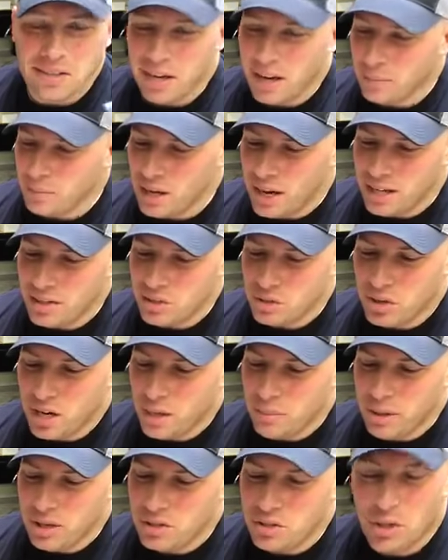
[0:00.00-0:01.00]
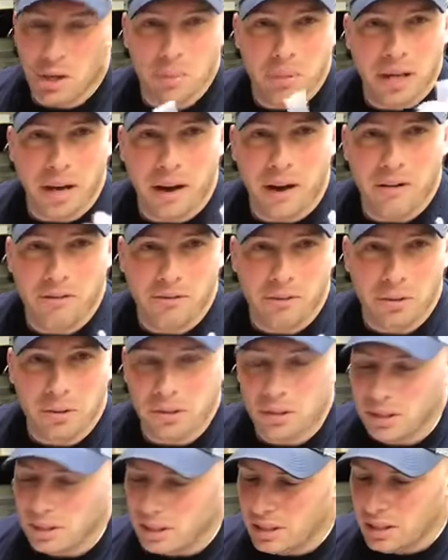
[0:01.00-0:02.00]
and I just try to make sure I'm
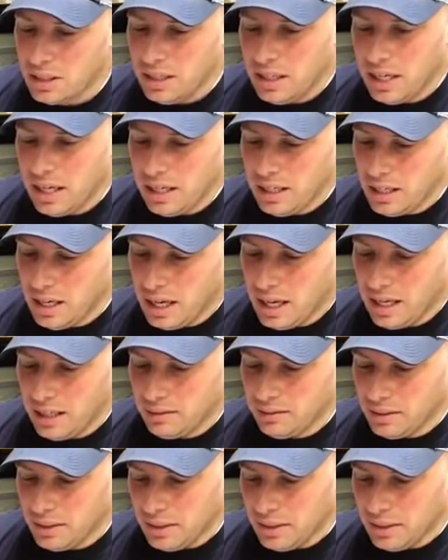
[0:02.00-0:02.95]
careful and not